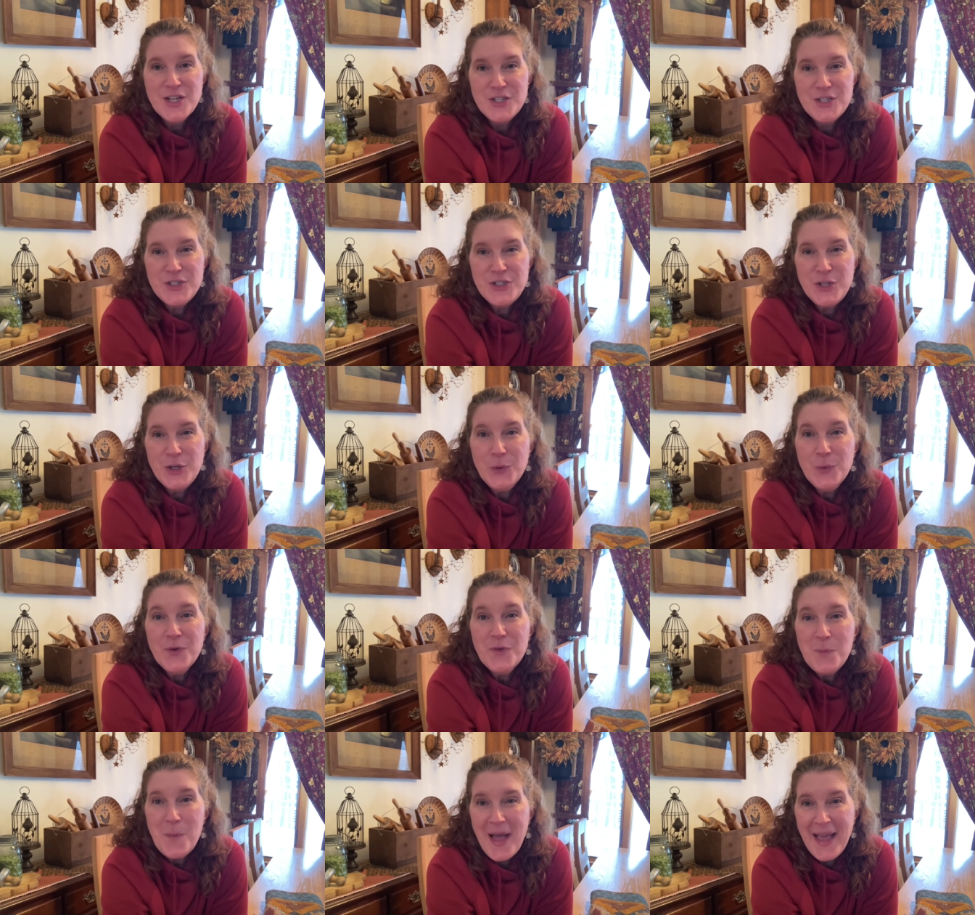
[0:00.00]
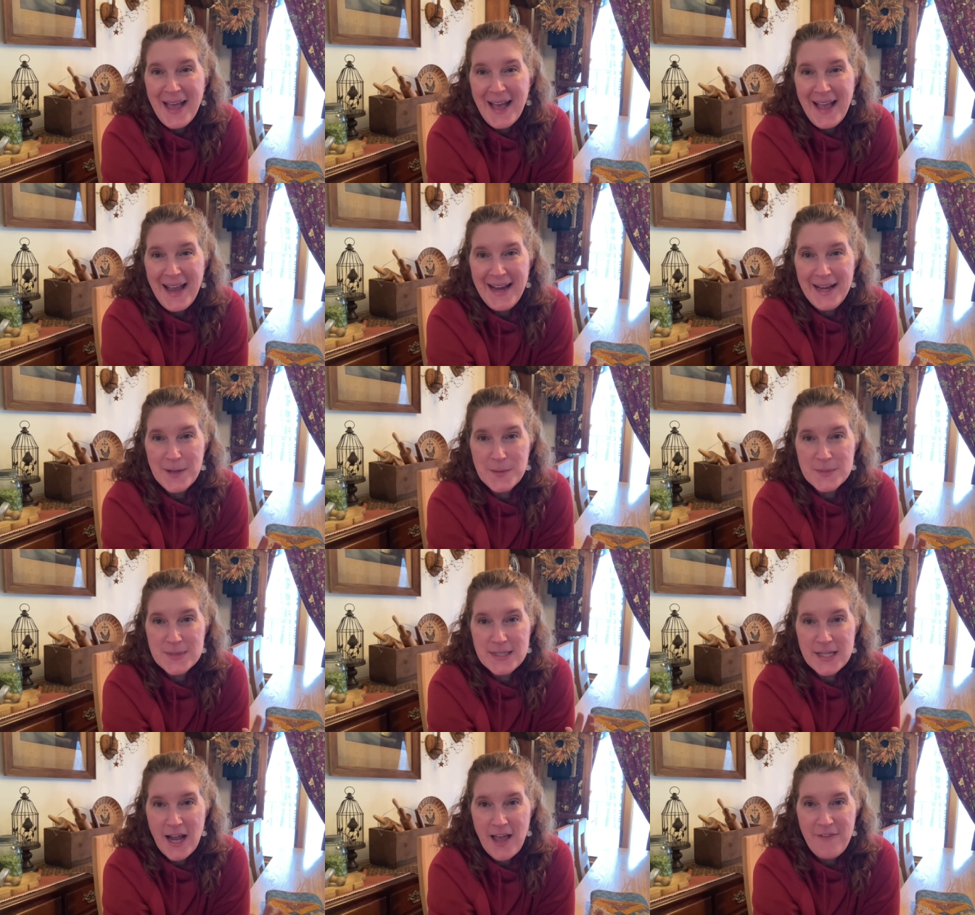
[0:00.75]
Two of my
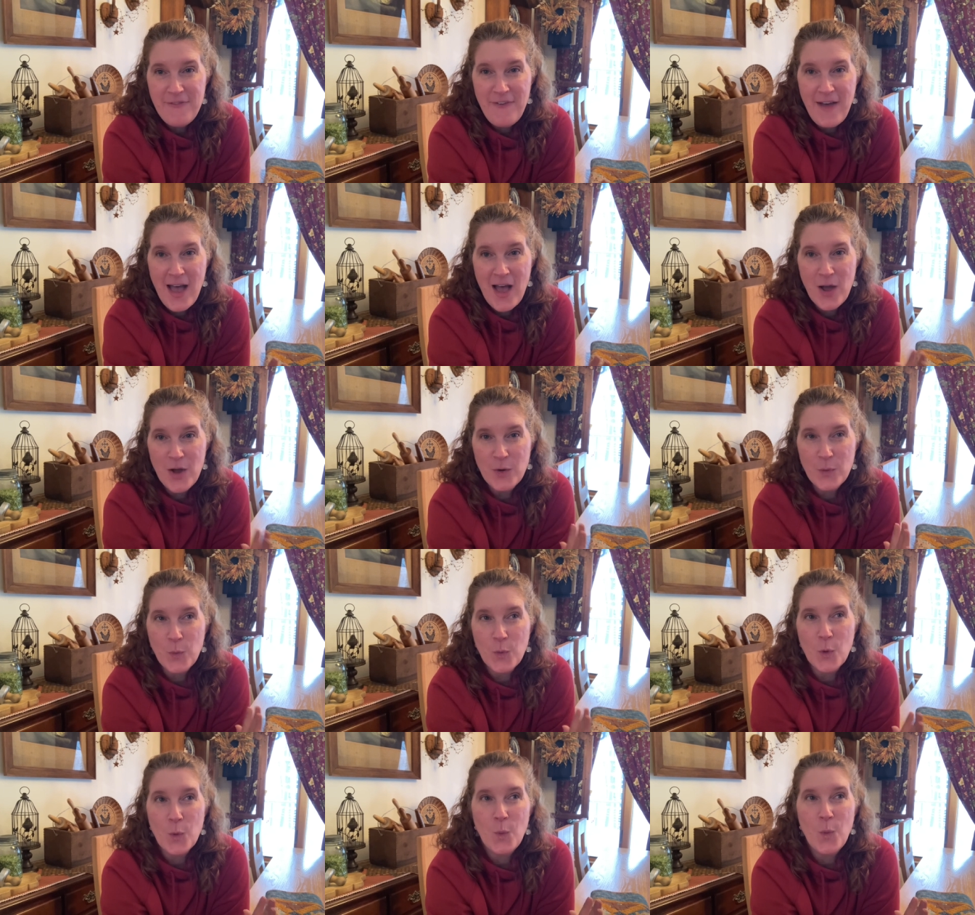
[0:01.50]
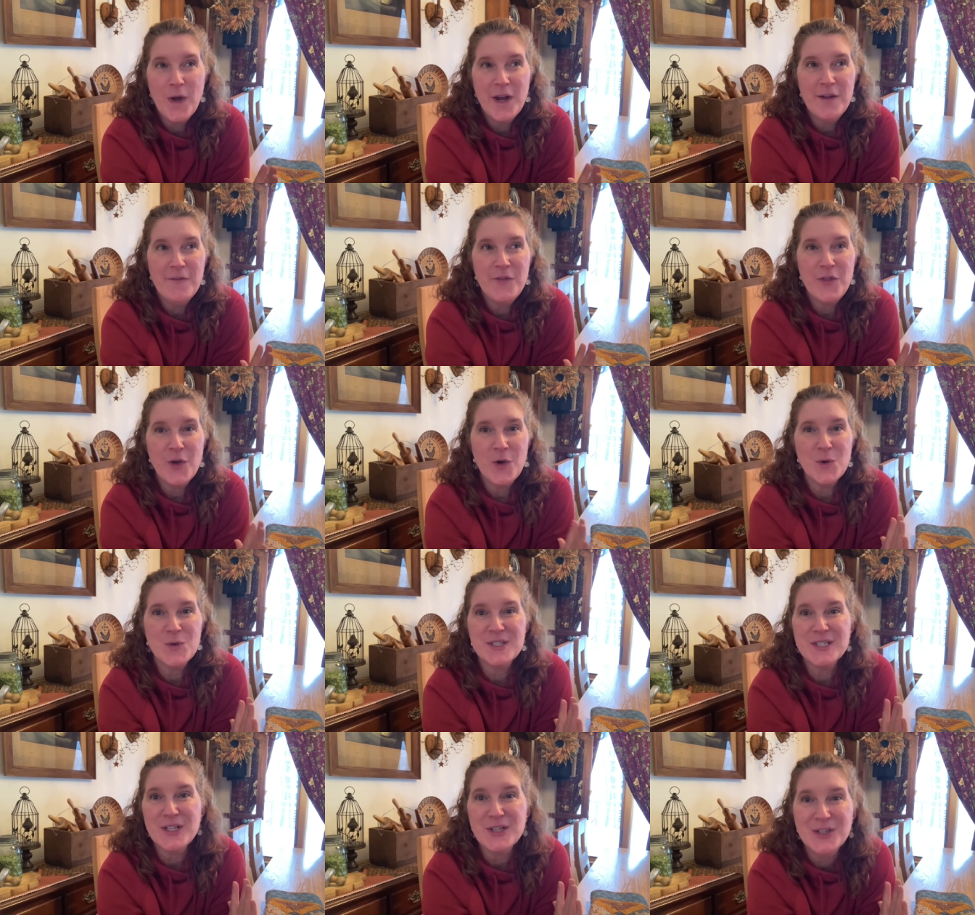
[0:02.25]
items that I found were one of
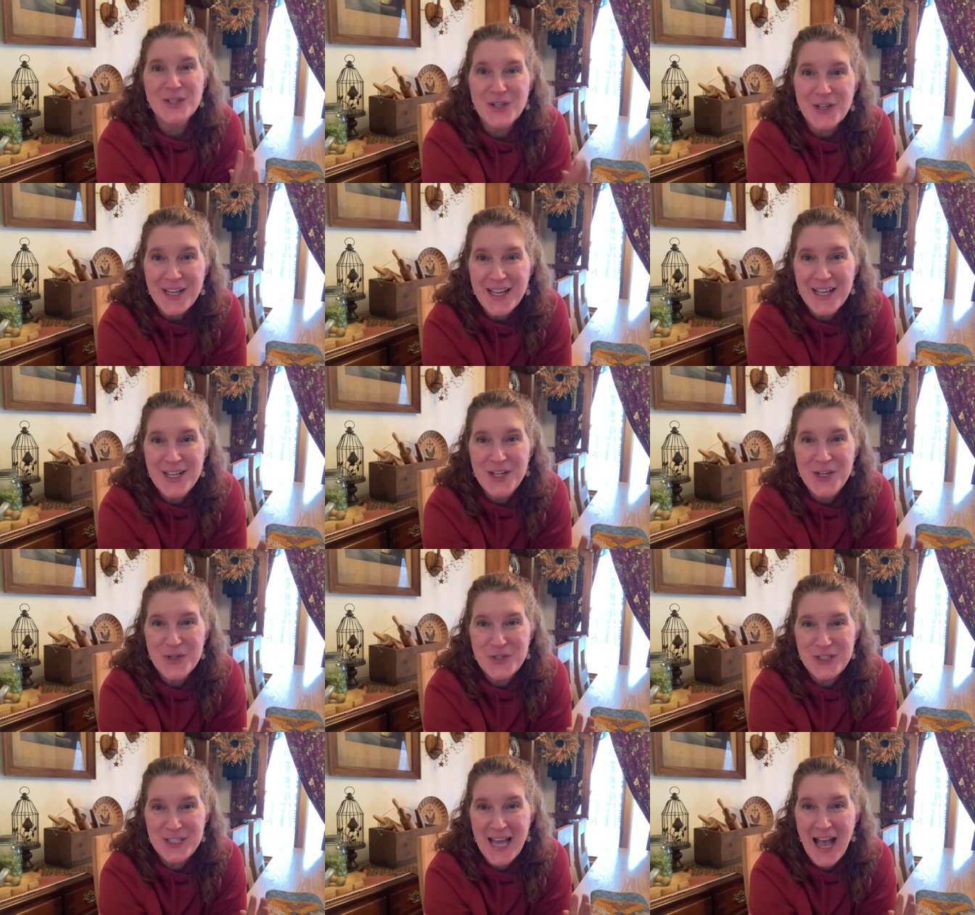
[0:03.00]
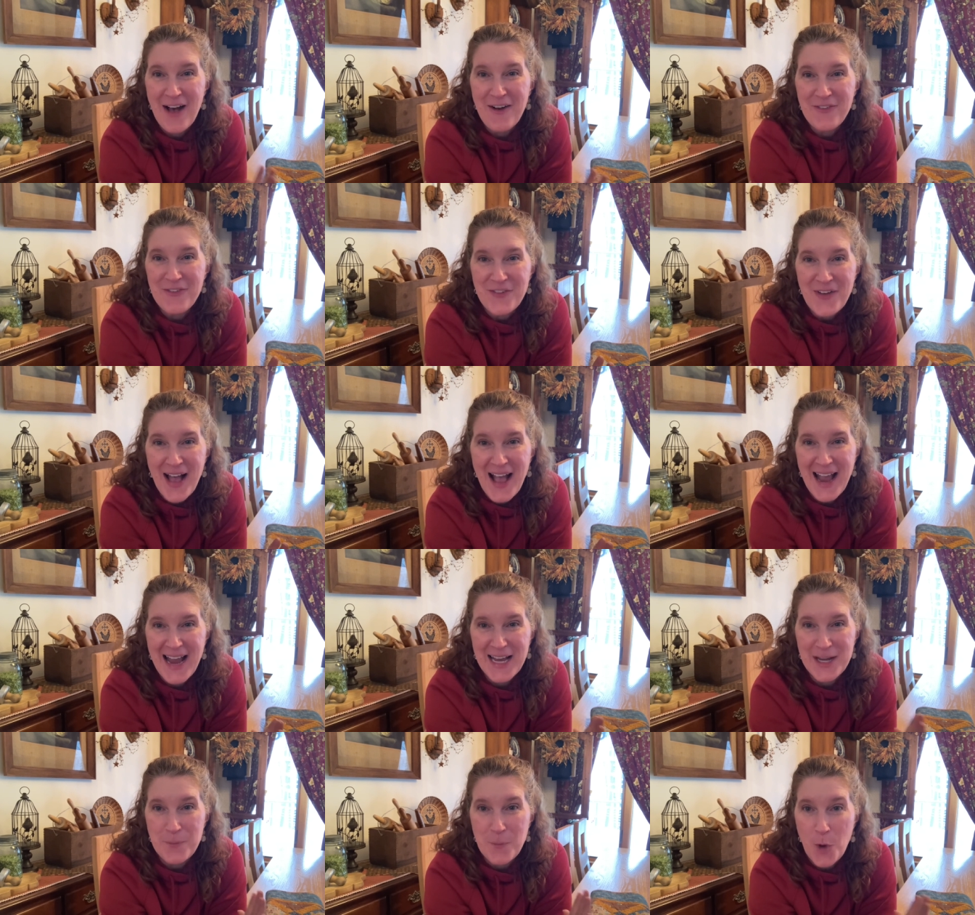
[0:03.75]
those look and you shall
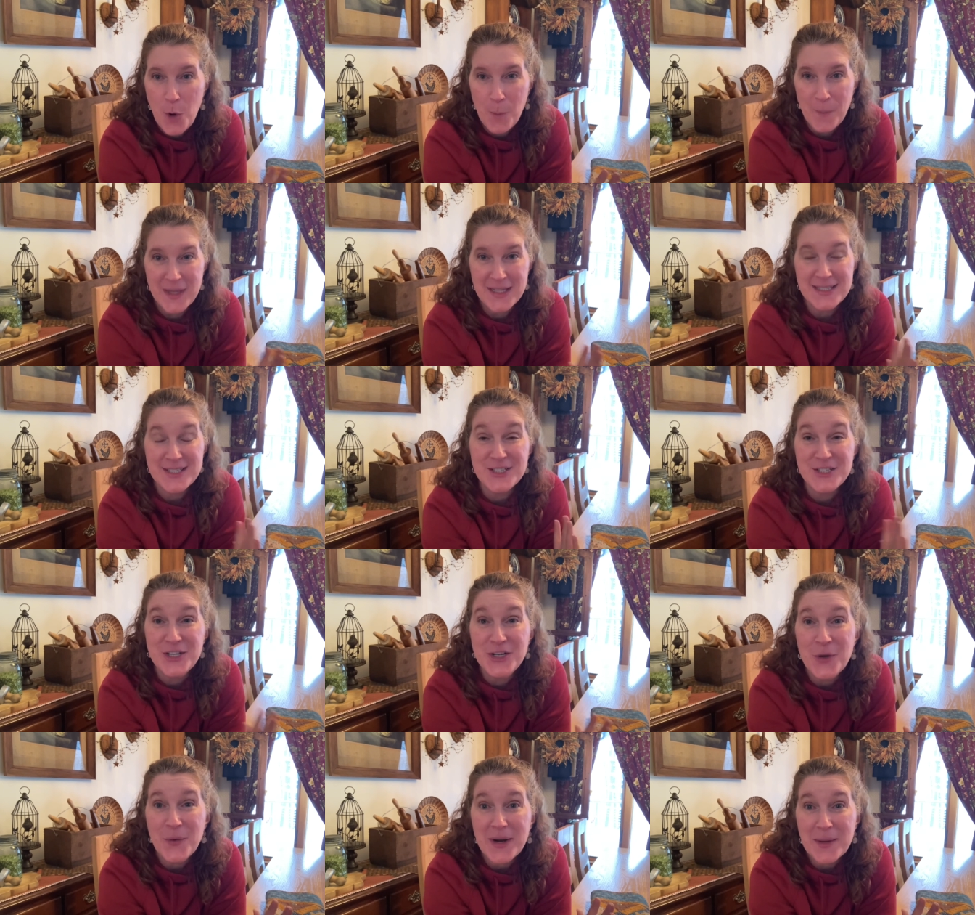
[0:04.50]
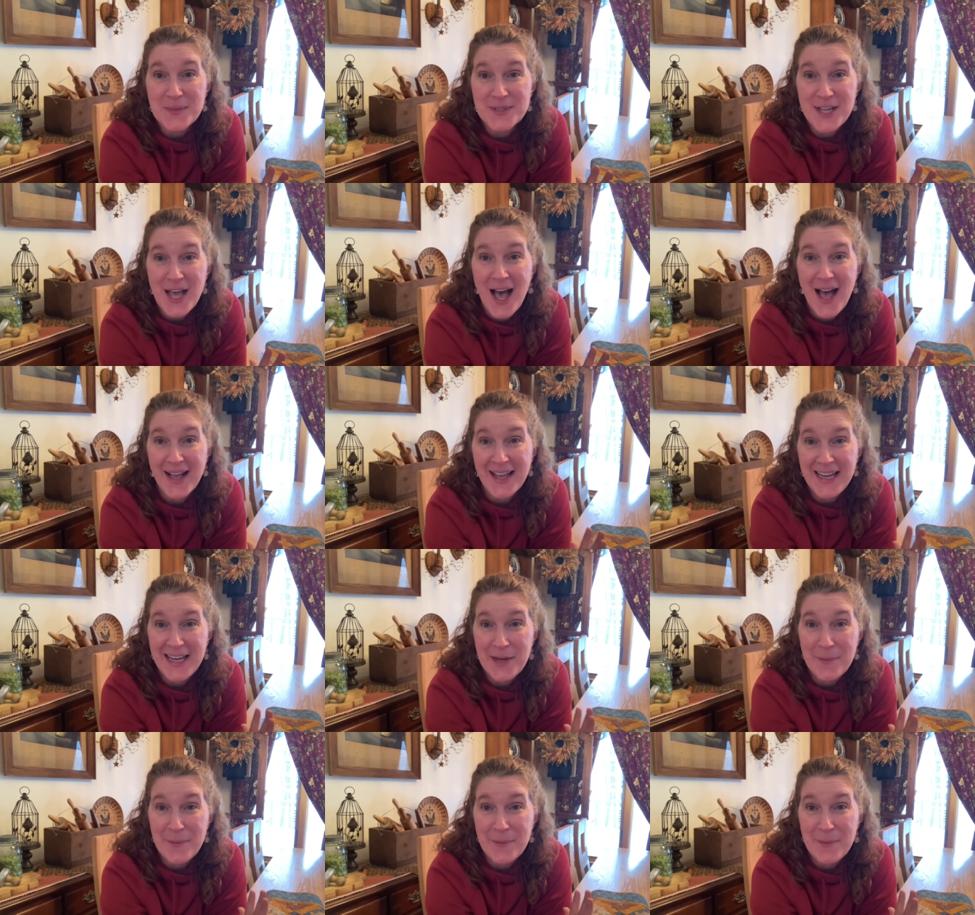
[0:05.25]
find moments. Do you know what I'm talking